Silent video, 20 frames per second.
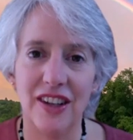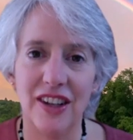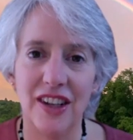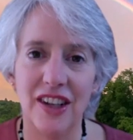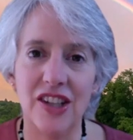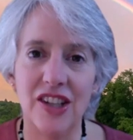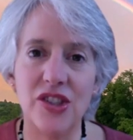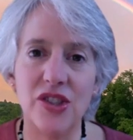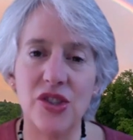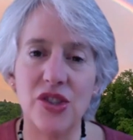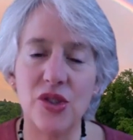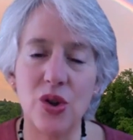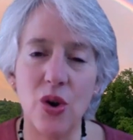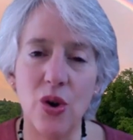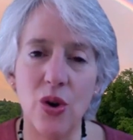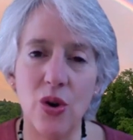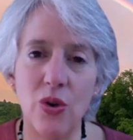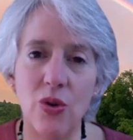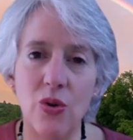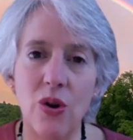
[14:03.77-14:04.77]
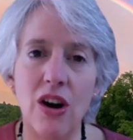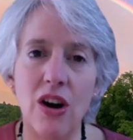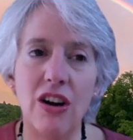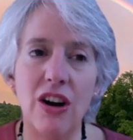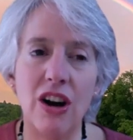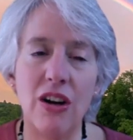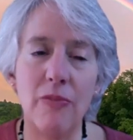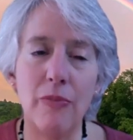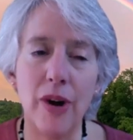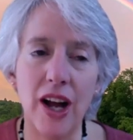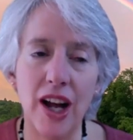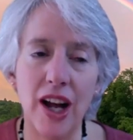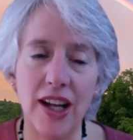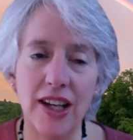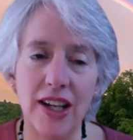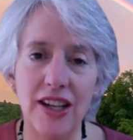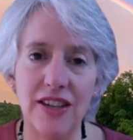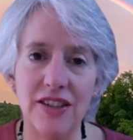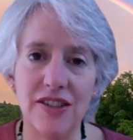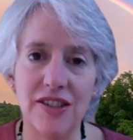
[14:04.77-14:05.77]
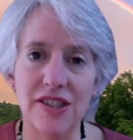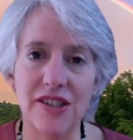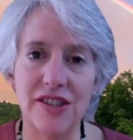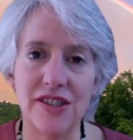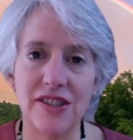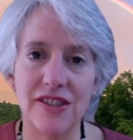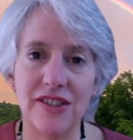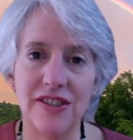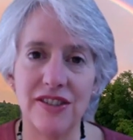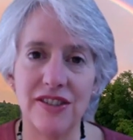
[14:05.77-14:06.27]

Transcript: And so are our bodies.